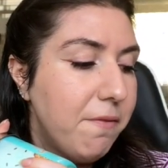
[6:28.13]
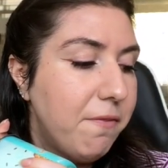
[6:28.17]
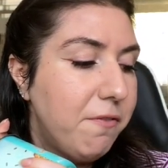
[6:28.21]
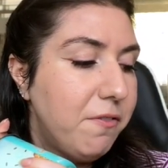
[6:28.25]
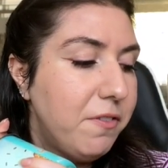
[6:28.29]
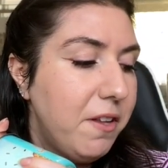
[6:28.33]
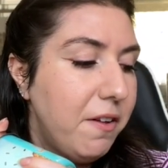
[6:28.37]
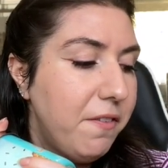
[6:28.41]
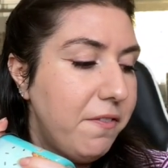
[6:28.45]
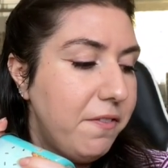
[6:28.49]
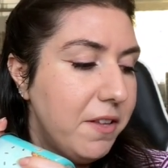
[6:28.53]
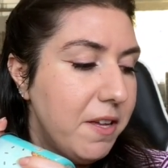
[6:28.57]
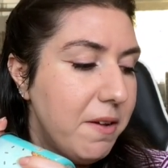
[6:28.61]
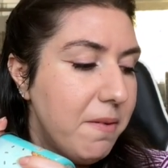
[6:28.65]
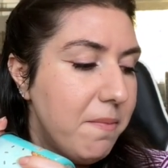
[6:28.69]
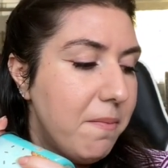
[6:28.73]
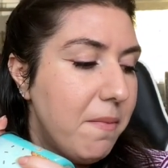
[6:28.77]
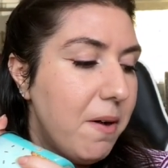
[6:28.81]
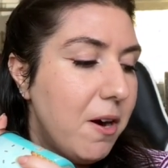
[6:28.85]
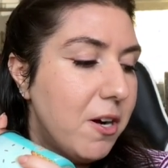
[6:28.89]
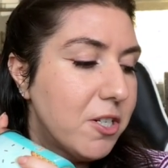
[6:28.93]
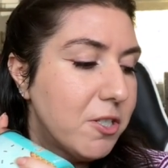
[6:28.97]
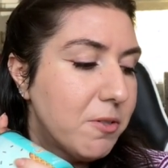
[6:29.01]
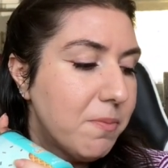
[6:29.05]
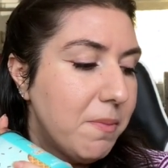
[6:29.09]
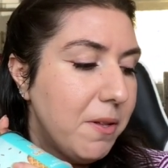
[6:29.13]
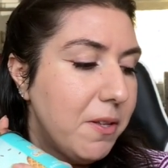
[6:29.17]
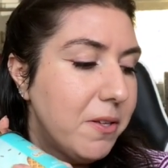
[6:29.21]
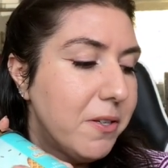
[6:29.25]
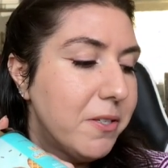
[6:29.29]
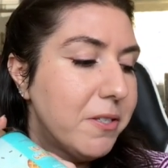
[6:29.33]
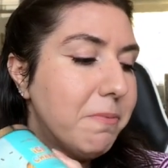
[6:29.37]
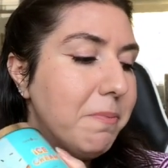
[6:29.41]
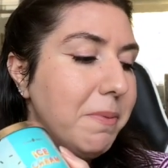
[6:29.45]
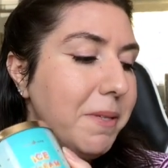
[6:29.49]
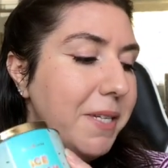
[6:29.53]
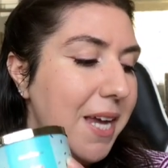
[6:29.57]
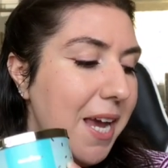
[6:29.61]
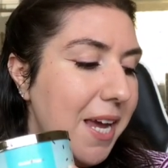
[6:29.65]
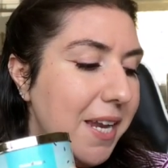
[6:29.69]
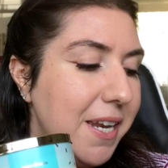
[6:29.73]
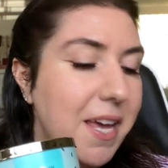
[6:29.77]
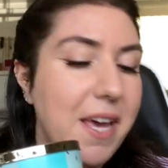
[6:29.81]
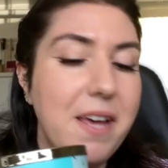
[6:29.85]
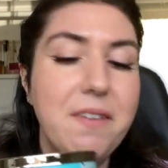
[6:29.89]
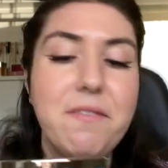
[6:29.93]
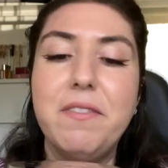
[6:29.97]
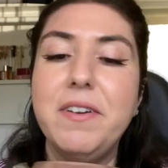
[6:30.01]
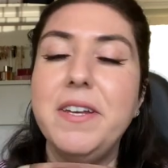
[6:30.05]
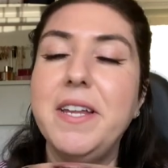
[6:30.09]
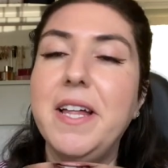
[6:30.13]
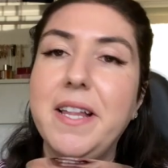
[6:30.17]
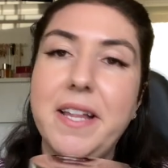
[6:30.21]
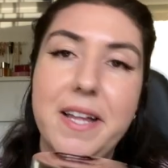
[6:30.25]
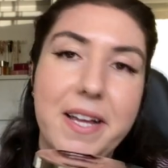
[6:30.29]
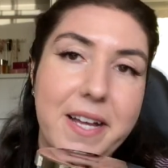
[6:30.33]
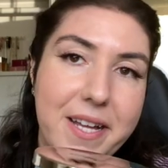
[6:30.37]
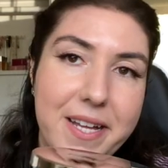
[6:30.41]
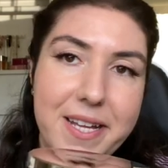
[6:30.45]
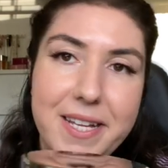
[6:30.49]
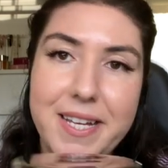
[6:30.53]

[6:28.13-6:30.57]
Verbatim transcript: fluffy marshmallows, banana, and vanilla.